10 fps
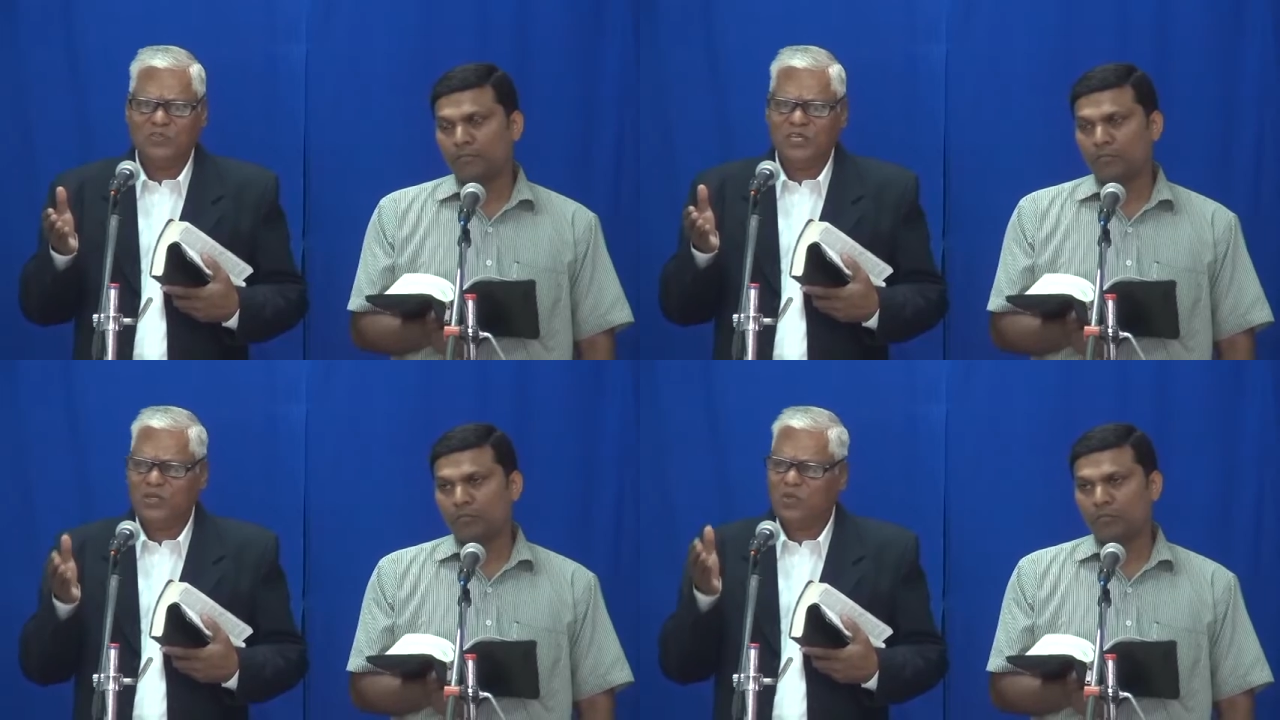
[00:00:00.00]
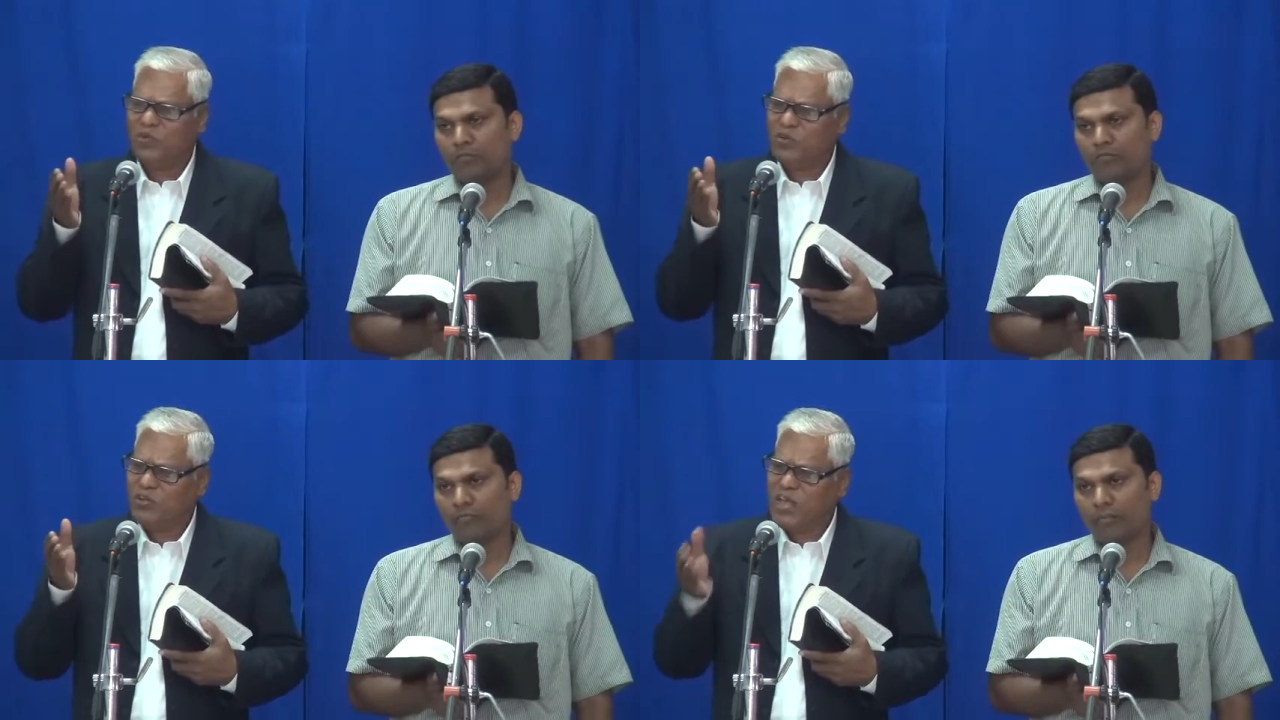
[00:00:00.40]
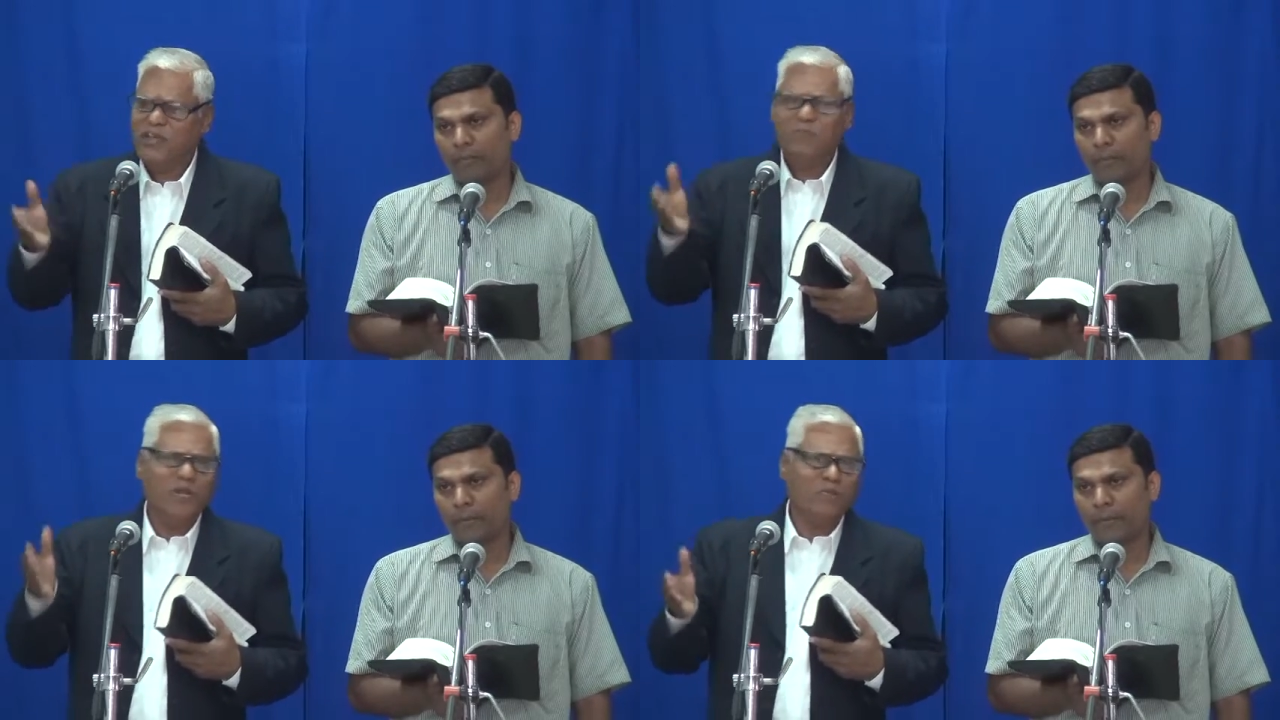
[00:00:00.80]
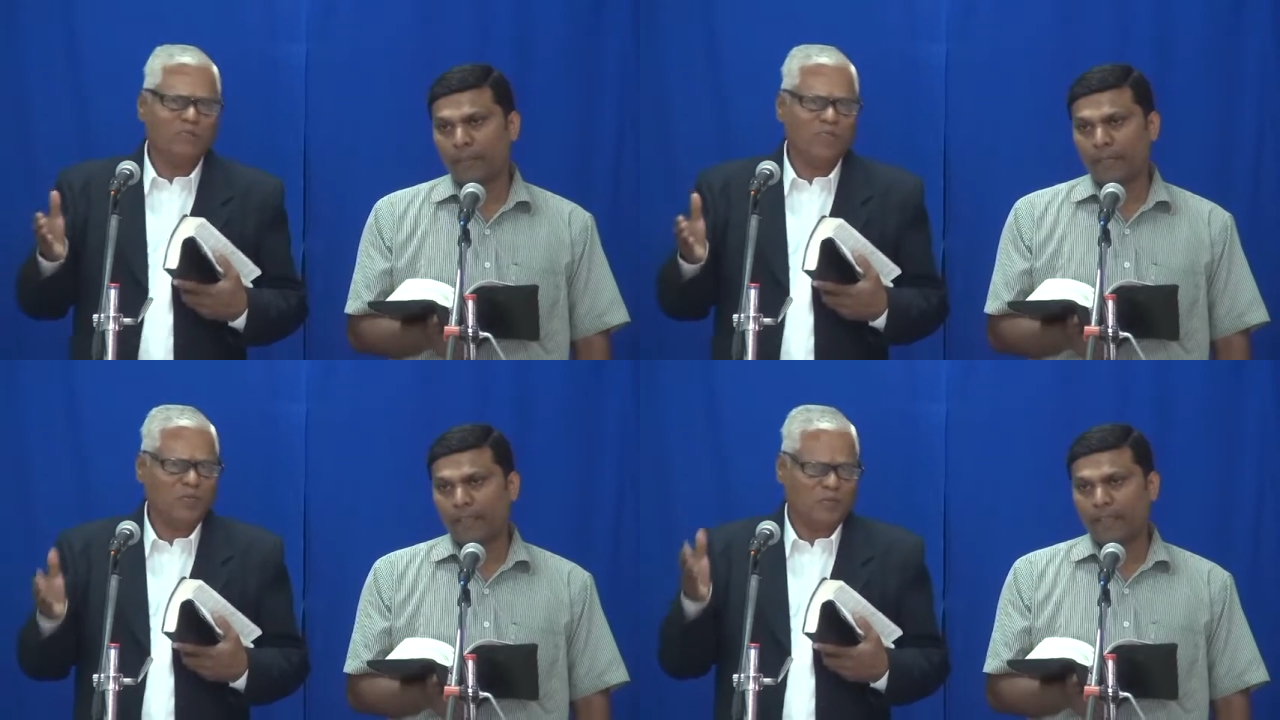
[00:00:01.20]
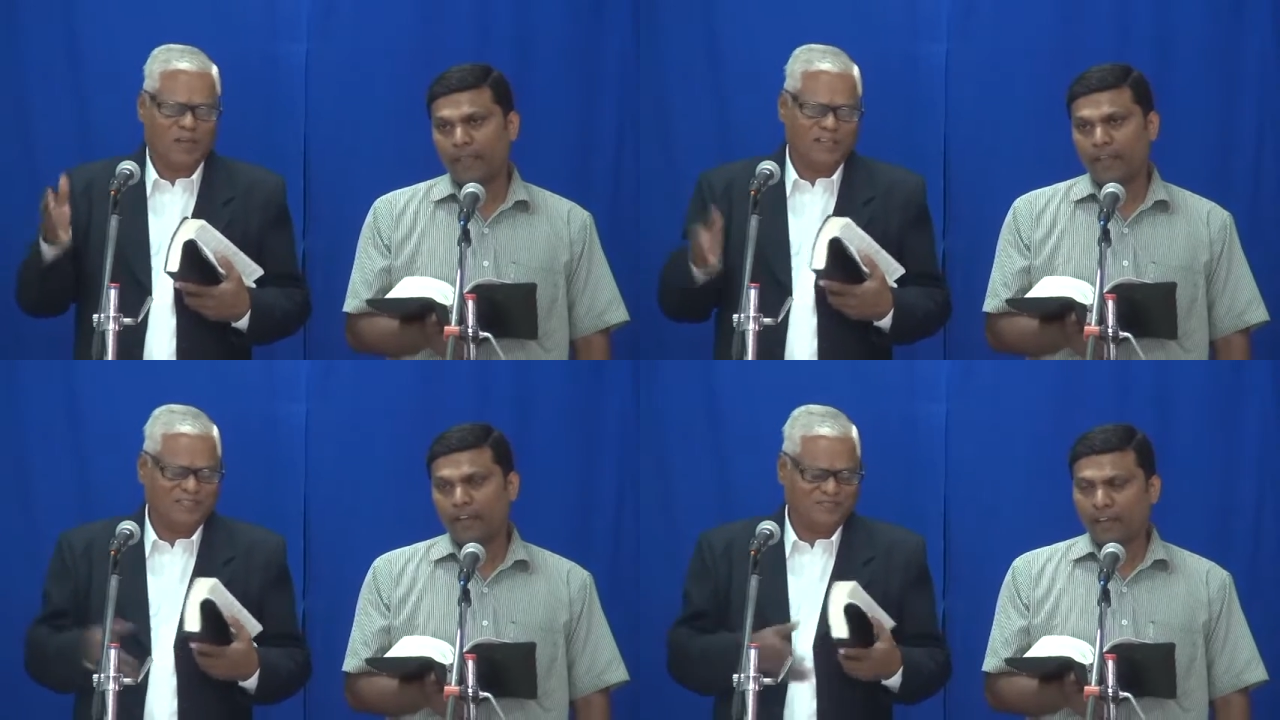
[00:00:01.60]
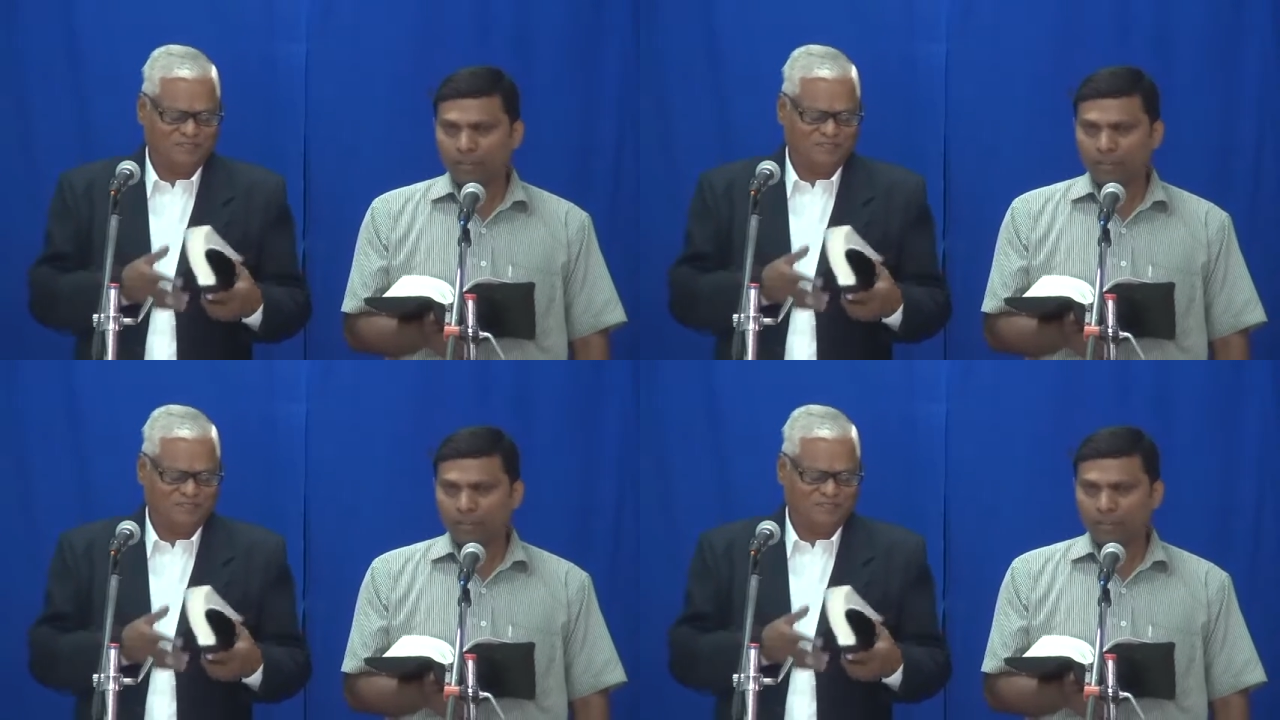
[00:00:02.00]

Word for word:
Speaker 1: that you would guide me my path.